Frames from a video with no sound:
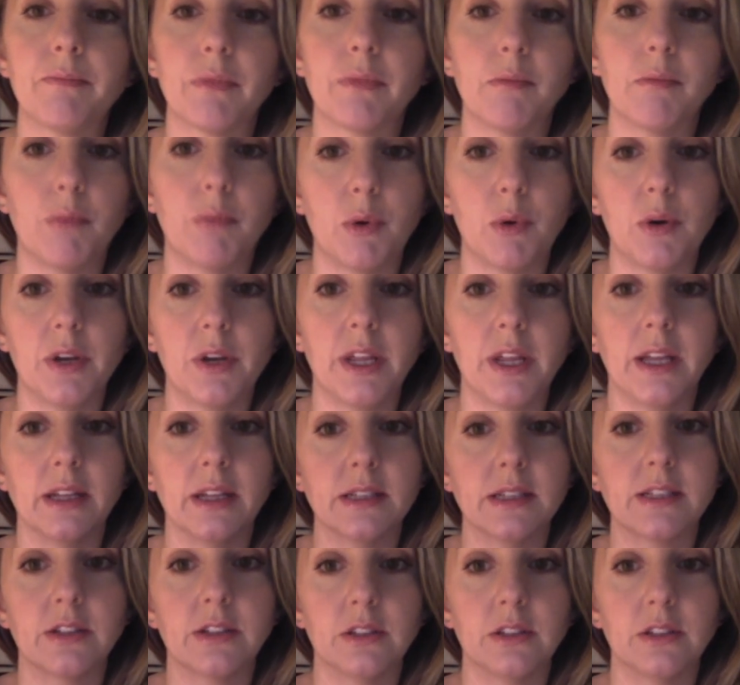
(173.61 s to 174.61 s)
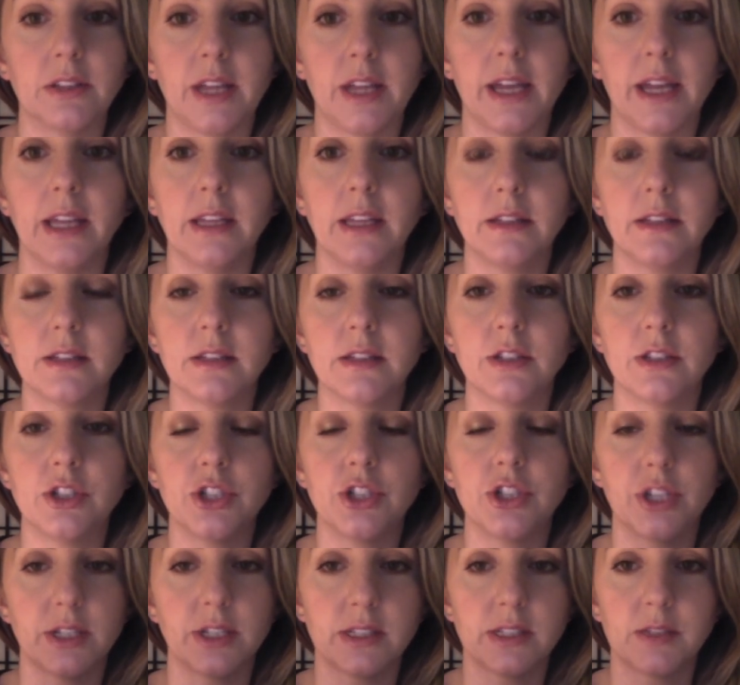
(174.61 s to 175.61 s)
morning until night
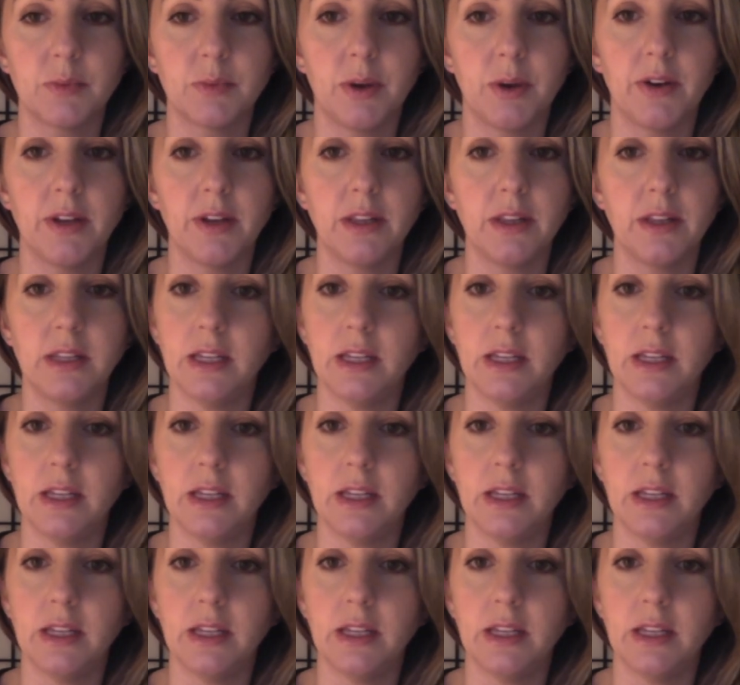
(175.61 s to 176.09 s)
just wearing